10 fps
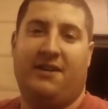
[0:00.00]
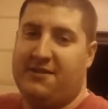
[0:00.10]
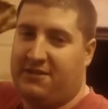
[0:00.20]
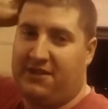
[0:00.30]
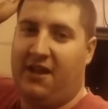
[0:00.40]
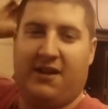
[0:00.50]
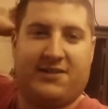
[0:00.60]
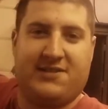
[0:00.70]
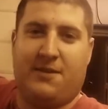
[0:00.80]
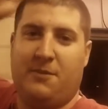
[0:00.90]
There's a
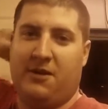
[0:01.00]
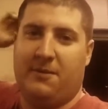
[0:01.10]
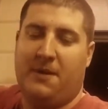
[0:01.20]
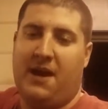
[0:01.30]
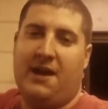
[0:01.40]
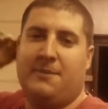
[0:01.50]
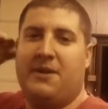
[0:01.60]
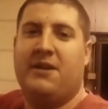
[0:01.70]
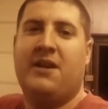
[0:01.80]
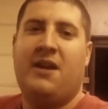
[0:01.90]
clock somewhere behind me.